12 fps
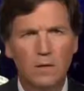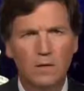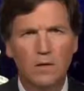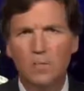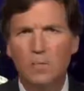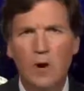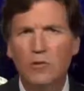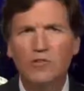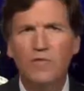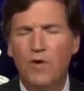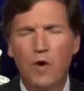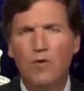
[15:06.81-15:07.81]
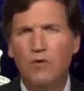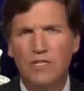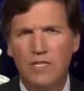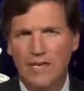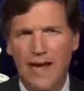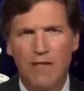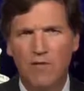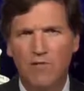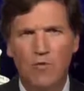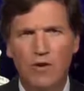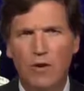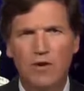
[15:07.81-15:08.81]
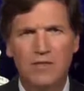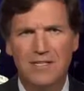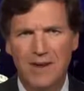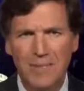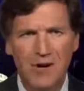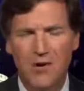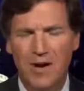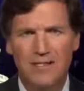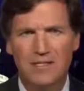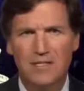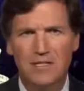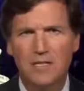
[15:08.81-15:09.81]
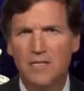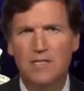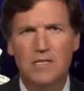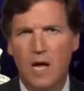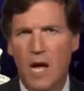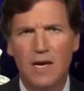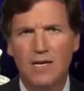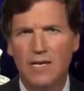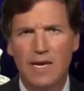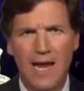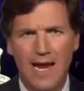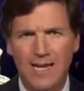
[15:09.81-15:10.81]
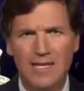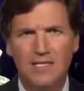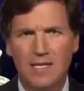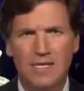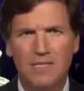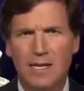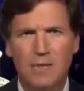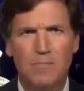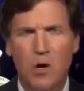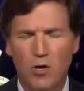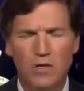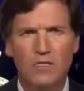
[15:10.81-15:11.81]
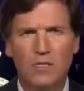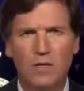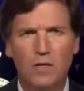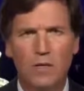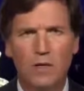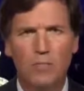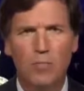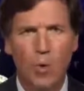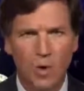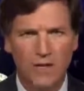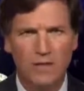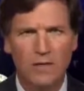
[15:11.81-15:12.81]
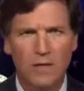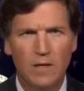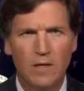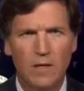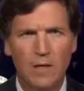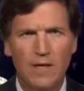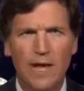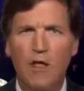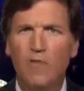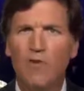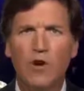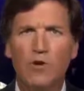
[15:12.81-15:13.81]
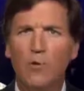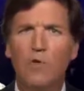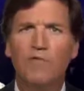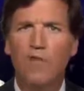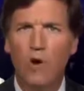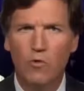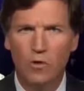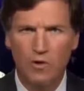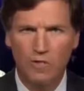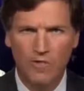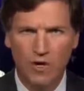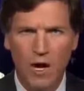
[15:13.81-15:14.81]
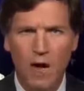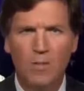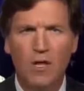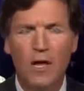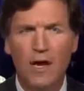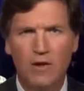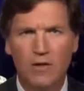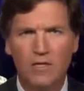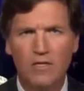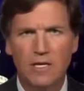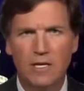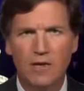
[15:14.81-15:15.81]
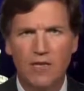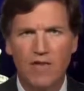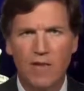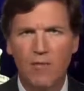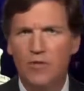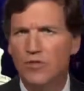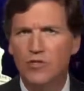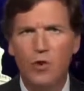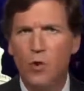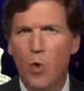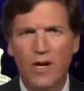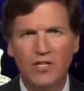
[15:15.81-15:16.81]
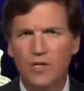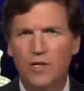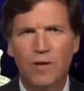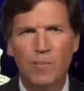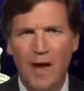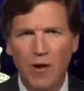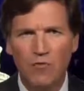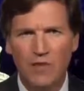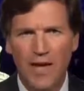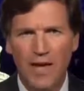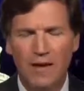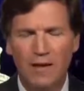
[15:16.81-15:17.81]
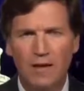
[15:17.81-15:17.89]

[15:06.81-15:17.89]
Look, most voters in California are Democrats. This is not in any sense a partisan point. California will vote for Kamala Harris in November. There's no question about that.